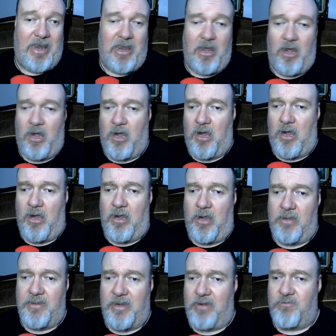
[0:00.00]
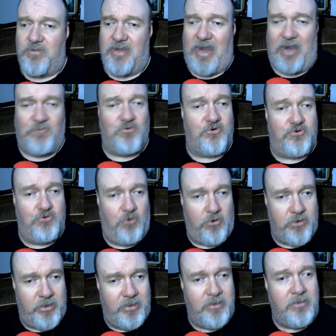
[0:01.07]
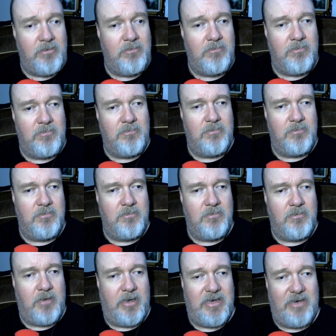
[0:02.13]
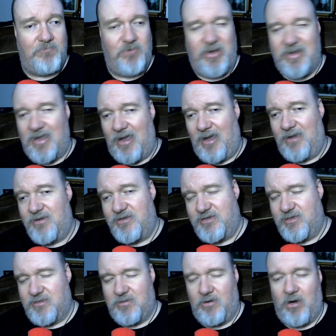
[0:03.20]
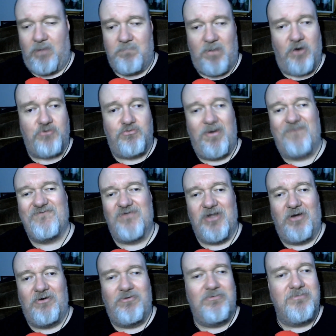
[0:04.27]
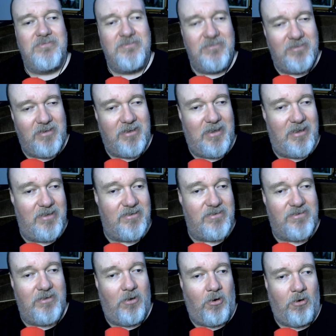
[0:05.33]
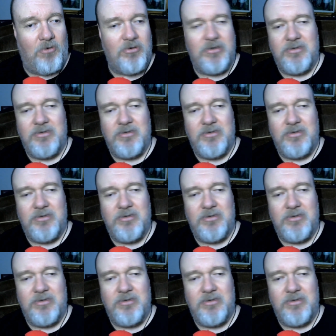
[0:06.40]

Uh, I think it was Edward Norton. And then we got Uh, Mark Ruffalo as the Hulk.